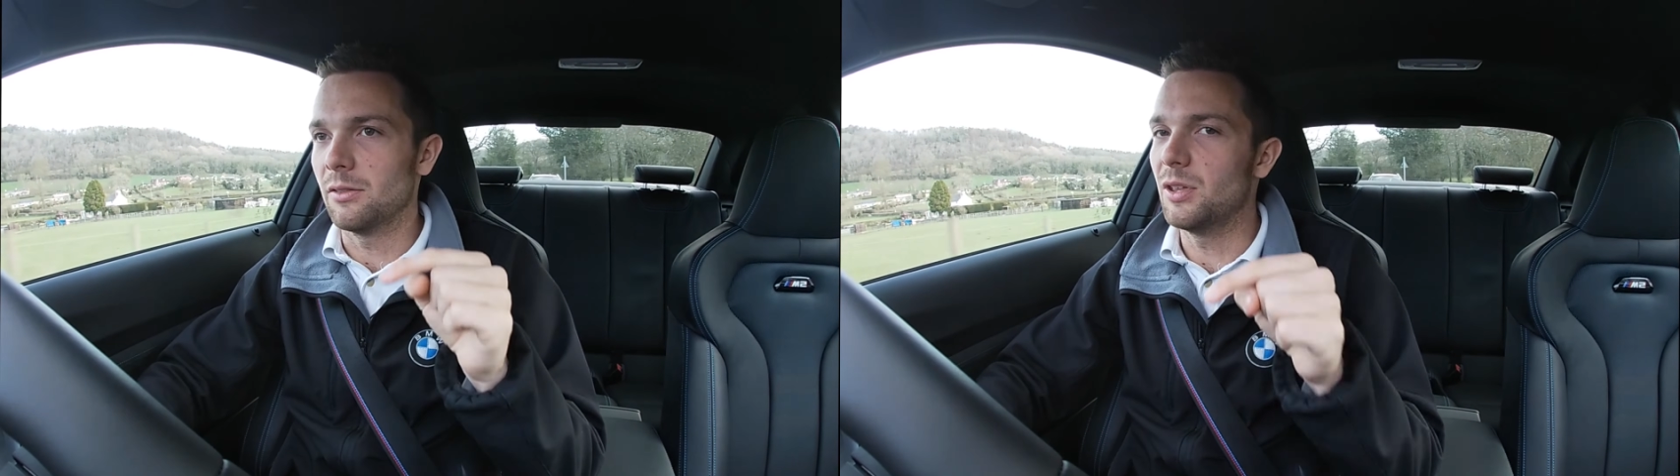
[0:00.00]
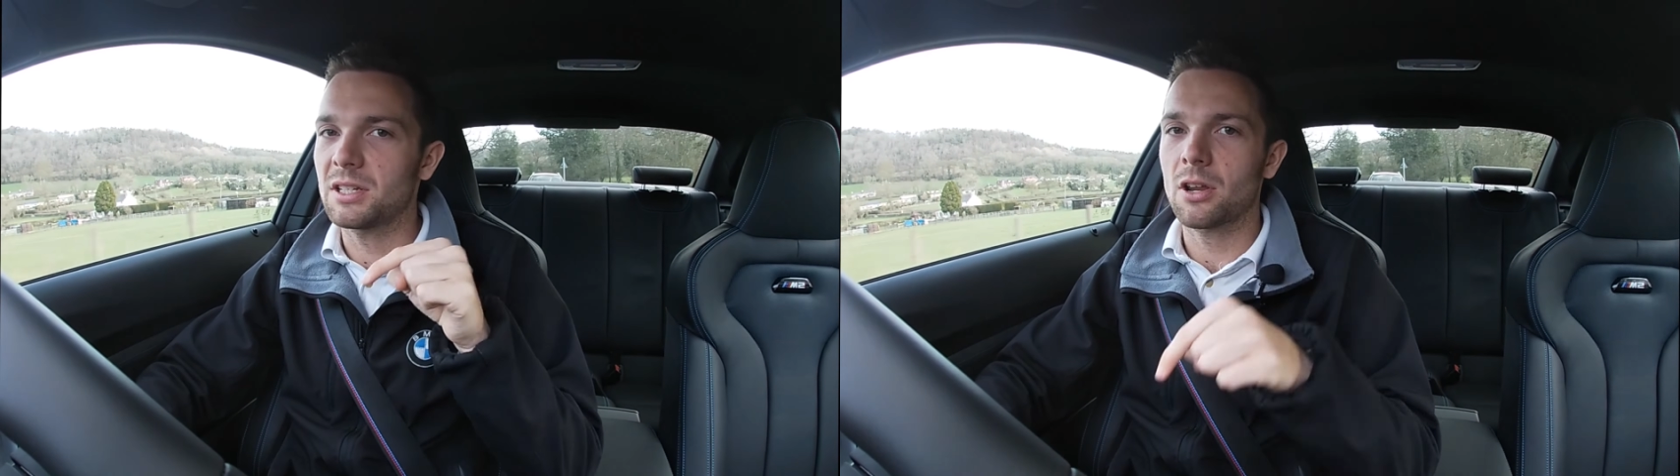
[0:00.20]

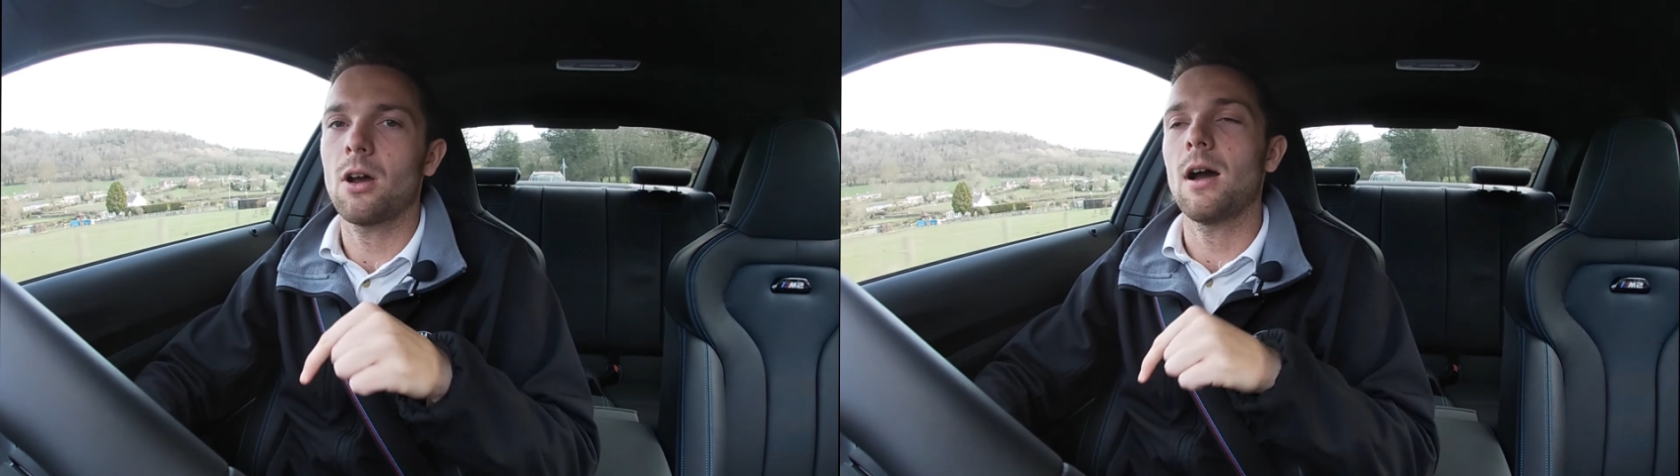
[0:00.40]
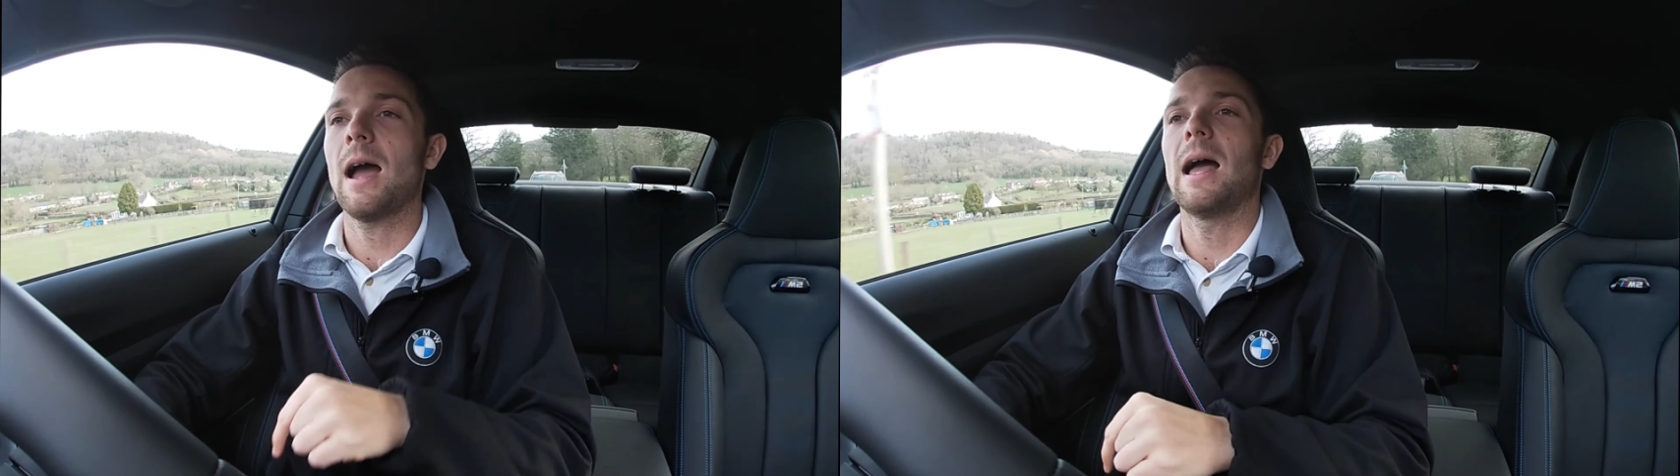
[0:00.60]
this
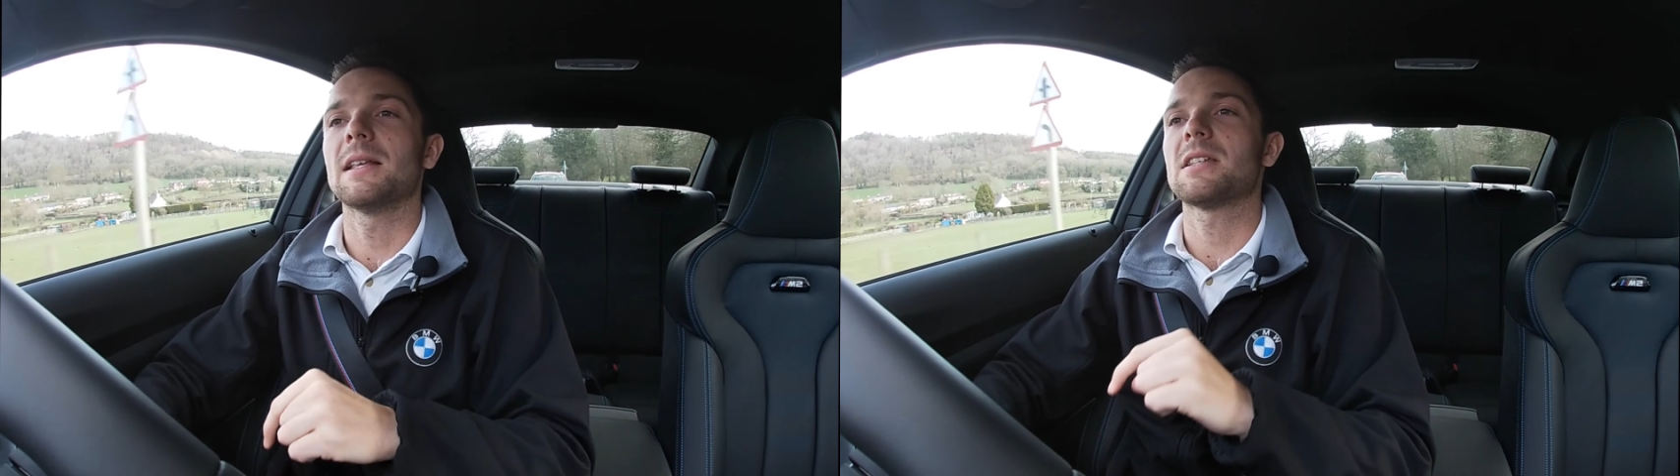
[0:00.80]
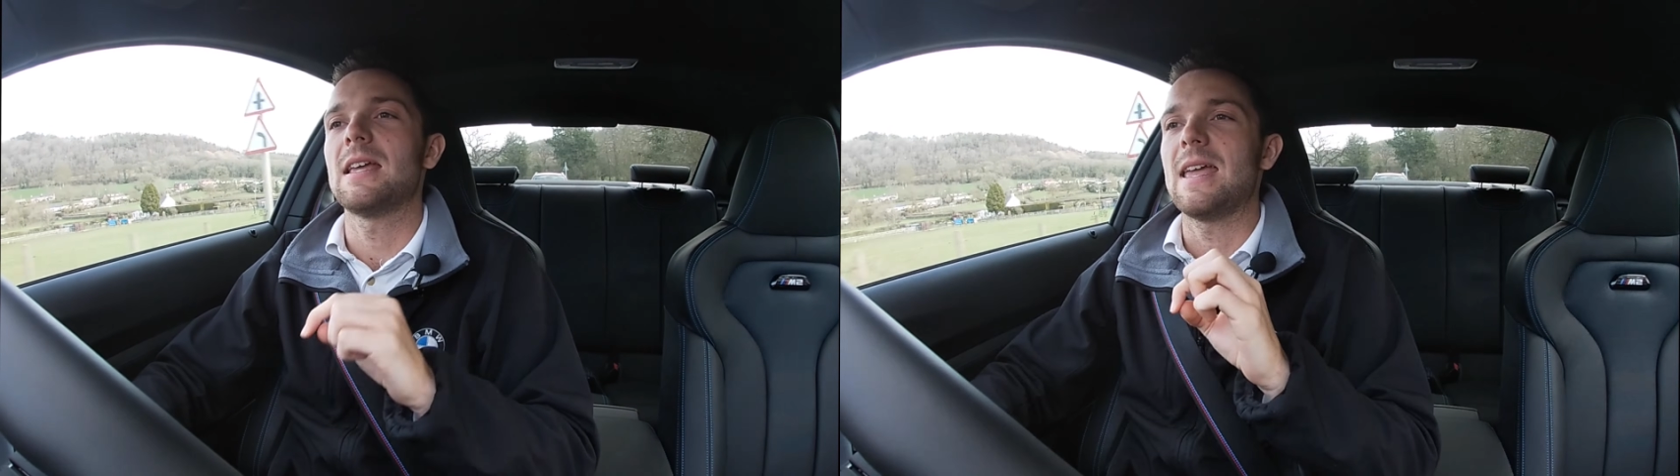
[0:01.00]
car
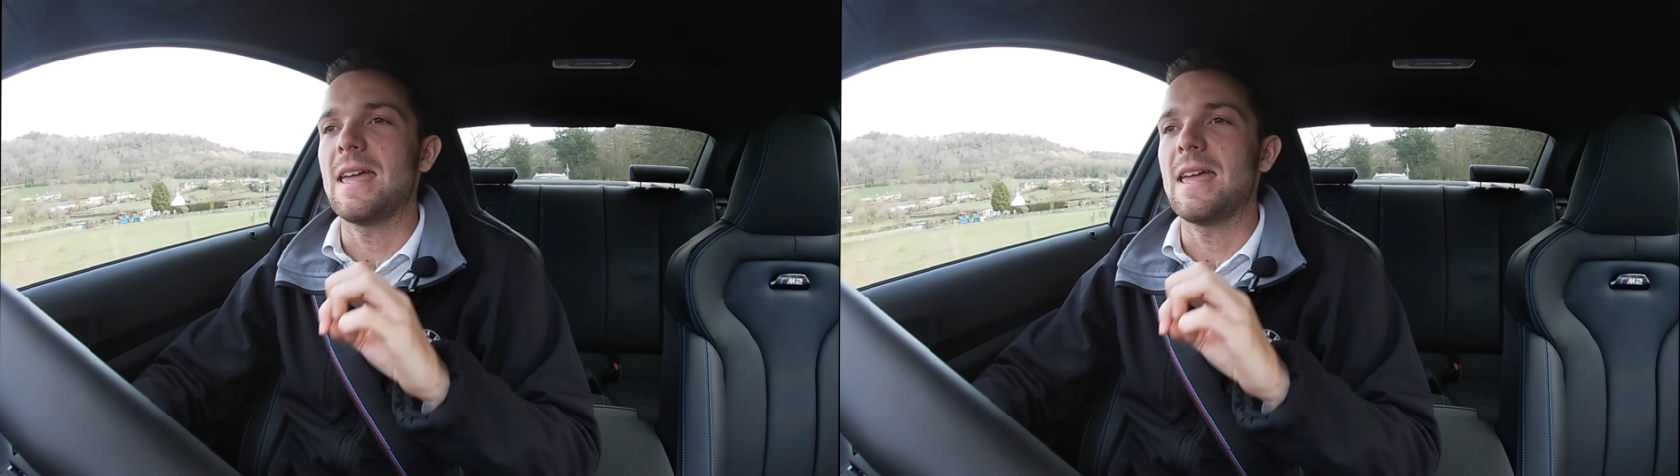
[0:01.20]
has